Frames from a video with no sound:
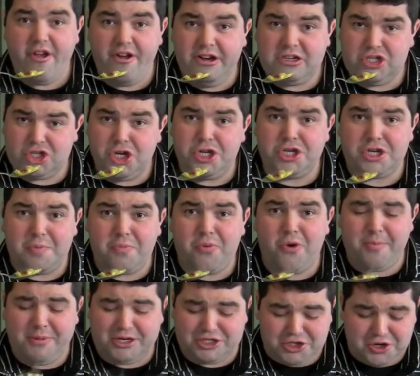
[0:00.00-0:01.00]
It's good, I
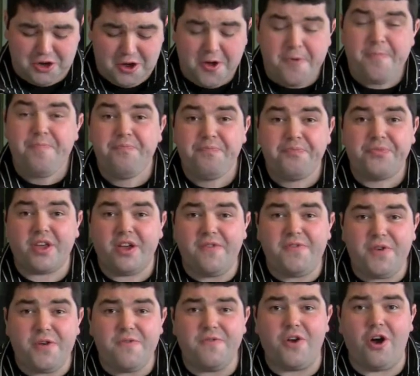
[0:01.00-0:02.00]
promise.
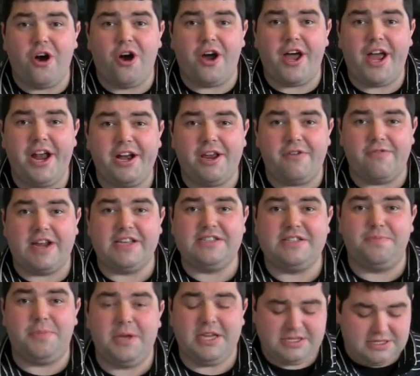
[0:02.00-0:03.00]
If you've got any
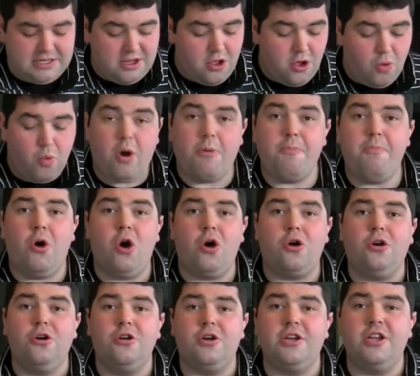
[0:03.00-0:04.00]
recipes, one
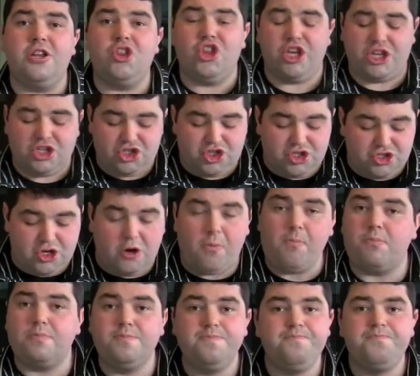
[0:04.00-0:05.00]
pot cooking, things that
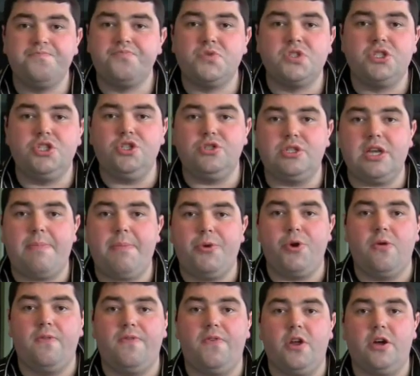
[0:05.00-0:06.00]
don't use up
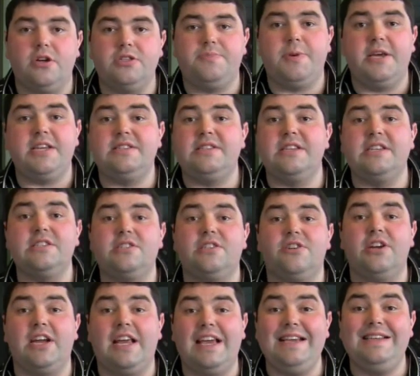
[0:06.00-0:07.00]
an awful lot of space, things
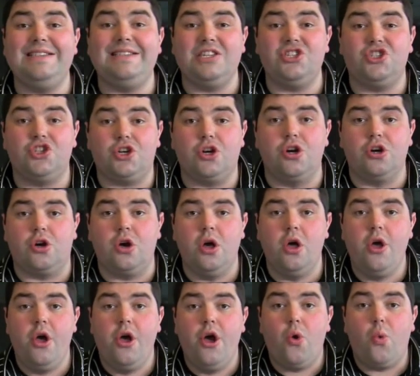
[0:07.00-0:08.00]
that are easy to cook
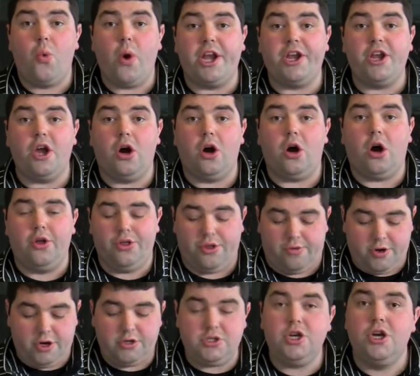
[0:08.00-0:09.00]
when you're on
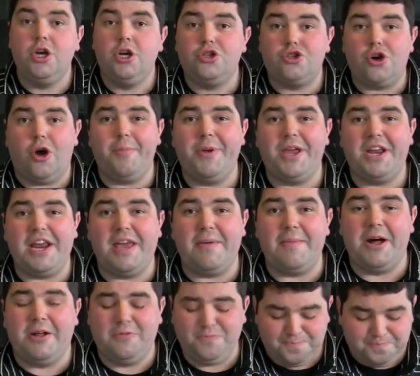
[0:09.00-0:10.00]
the road, drop me an
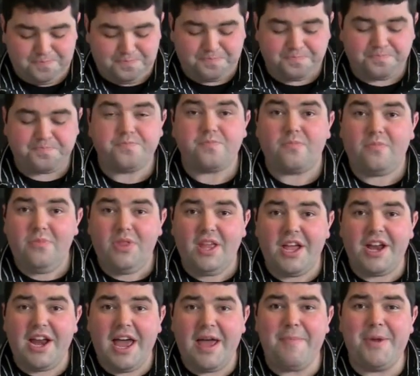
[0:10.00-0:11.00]
email,
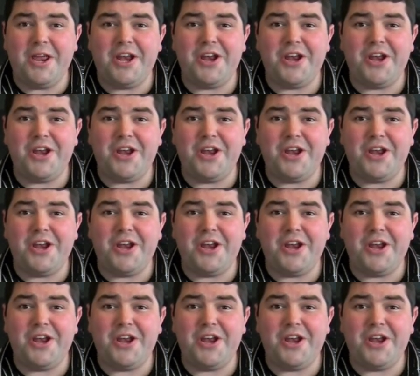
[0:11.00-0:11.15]
let